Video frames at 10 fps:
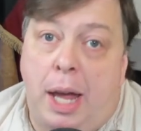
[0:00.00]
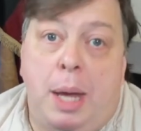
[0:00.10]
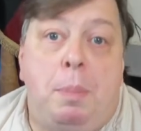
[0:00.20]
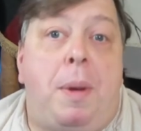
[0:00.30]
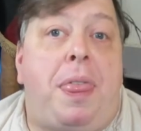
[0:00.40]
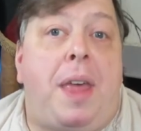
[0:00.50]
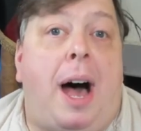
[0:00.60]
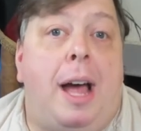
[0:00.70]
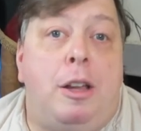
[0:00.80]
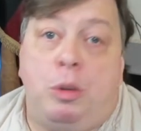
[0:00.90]

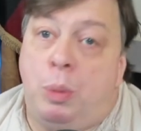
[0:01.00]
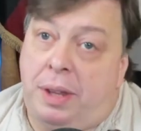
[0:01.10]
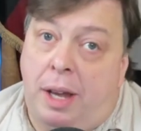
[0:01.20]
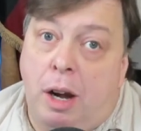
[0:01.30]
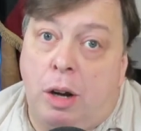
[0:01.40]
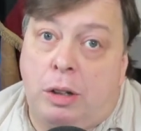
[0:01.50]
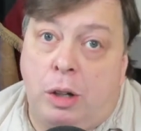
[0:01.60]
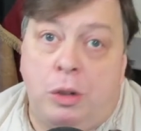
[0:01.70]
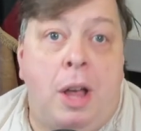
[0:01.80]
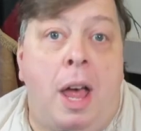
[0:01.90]
empathize with characters